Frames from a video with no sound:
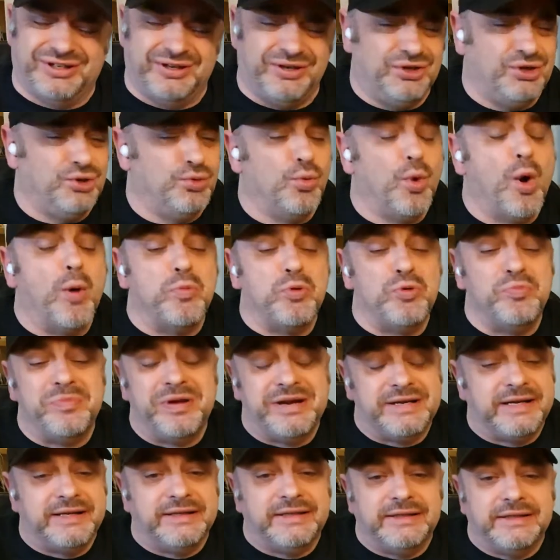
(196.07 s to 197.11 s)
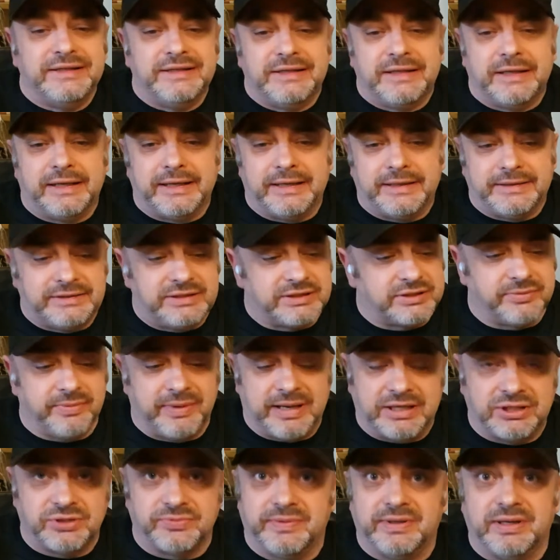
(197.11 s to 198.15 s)
New album. Uh, it just
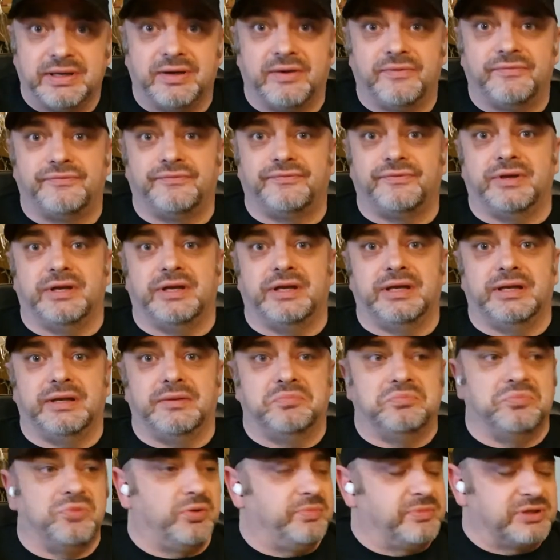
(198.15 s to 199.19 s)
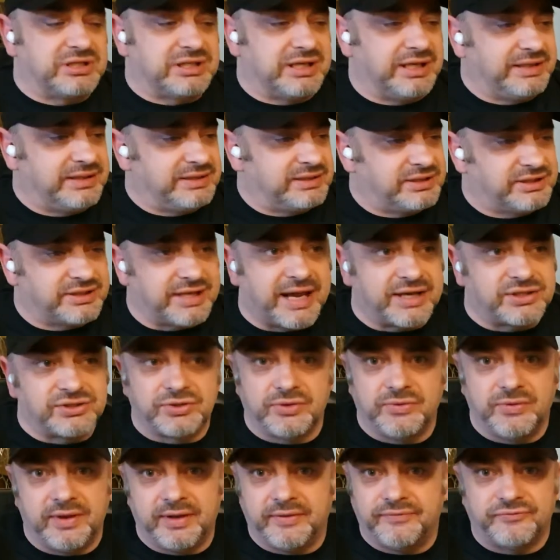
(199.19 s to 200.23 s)
reminds me of um, almost like Saxon
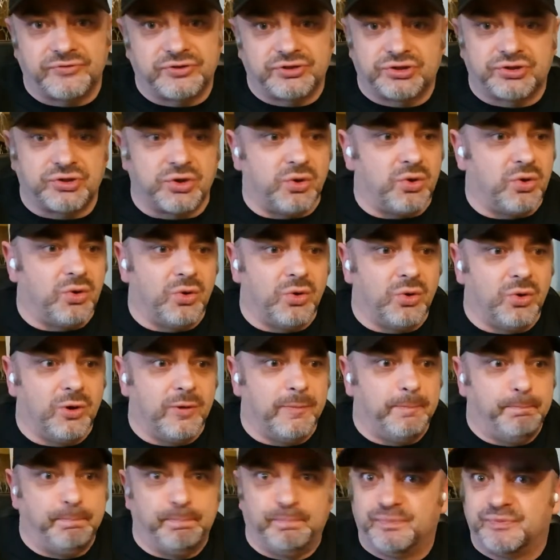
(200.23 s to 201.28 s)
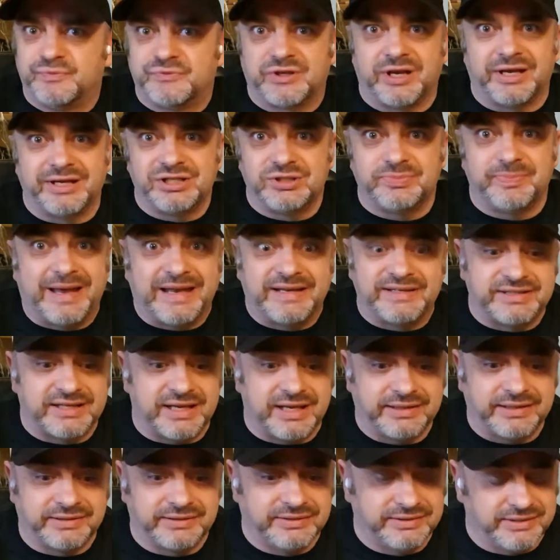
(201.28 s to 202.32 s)
riffs or Tigers of
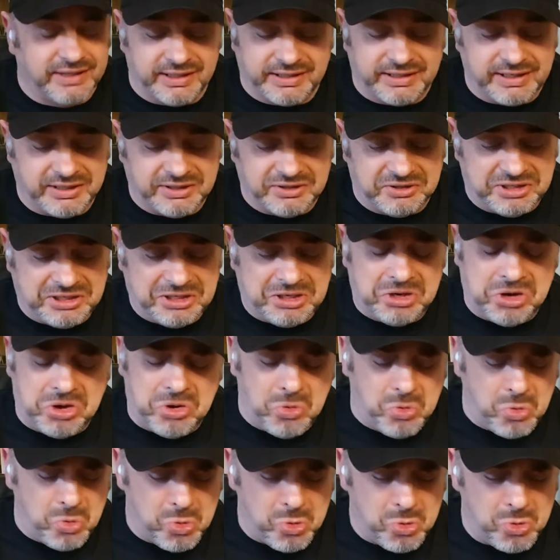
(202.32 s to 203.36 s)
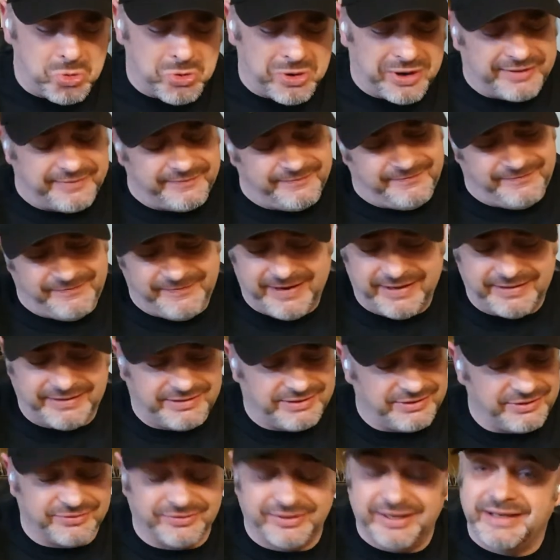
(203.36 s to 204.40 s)
Pantang, that kind of thing. Ooh, very
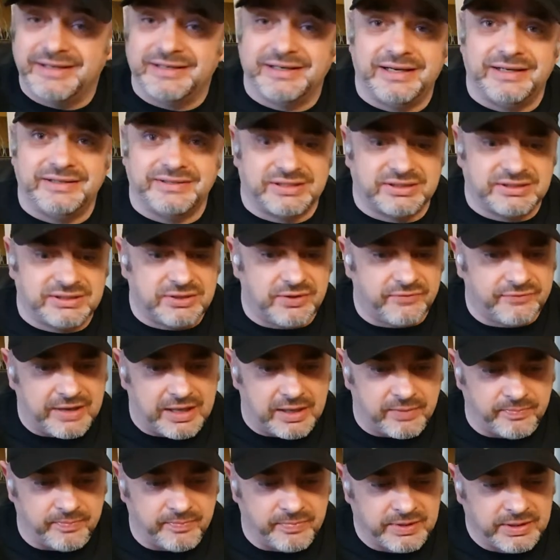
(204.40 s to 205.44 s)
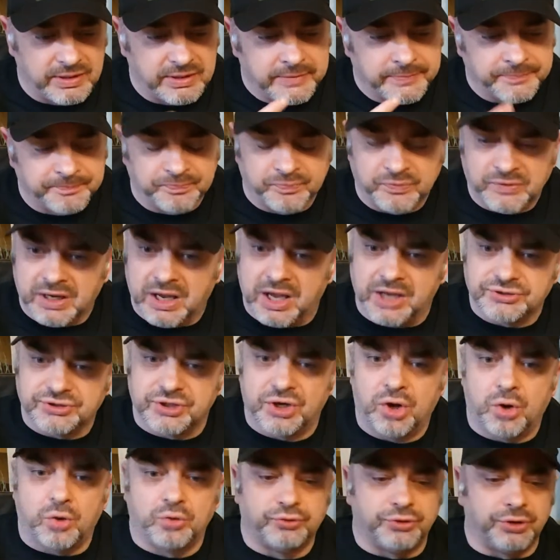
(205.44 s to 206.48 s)
cool. It, it's a sort of album. As an
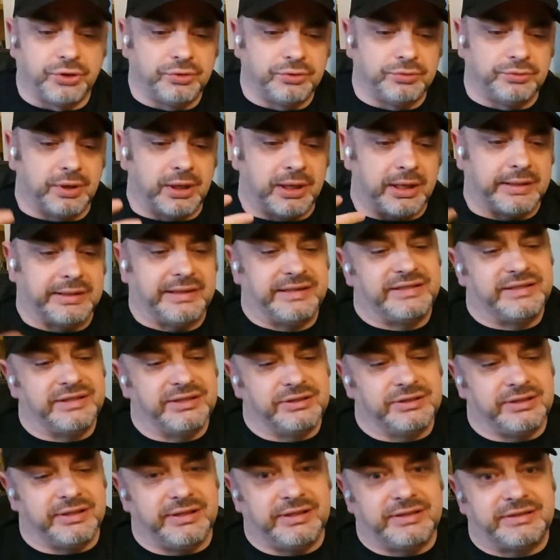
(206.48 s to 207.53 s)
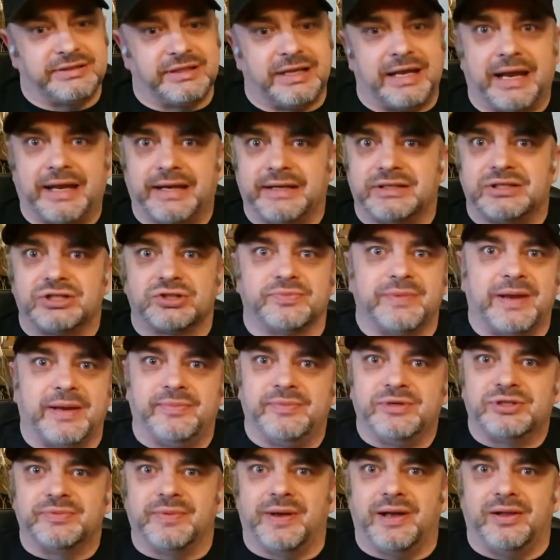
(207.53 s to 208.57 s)
old dude, I listened to this and it just made me
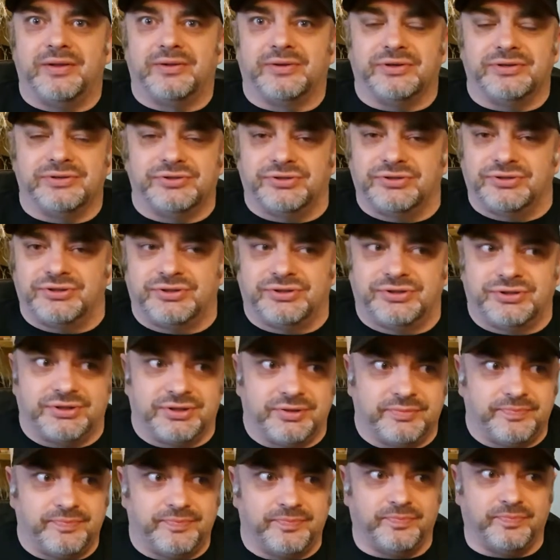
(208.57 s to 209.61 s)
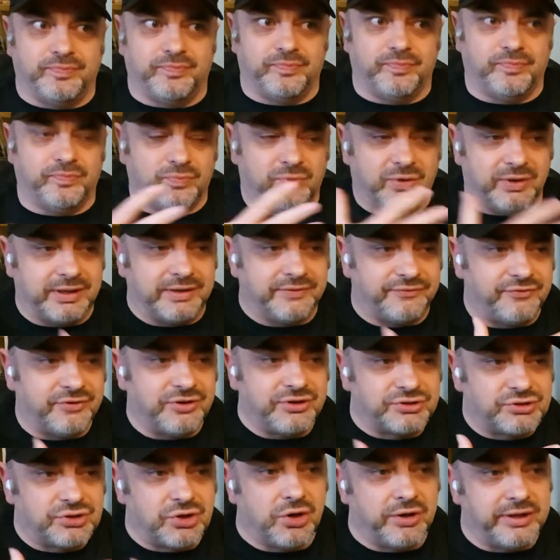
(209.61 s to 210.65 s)
smile, because when I
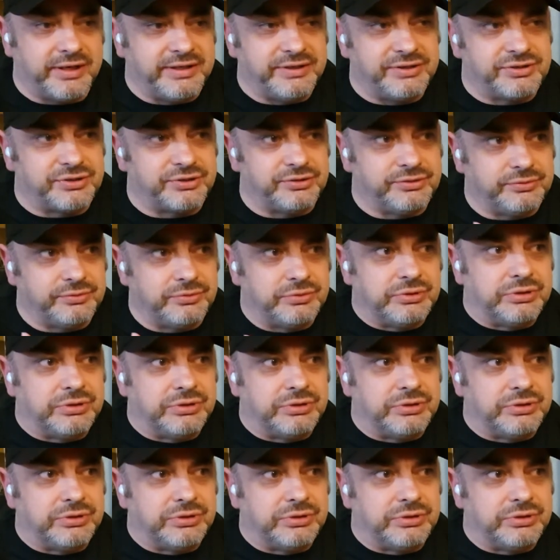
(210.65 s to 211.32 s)
first got into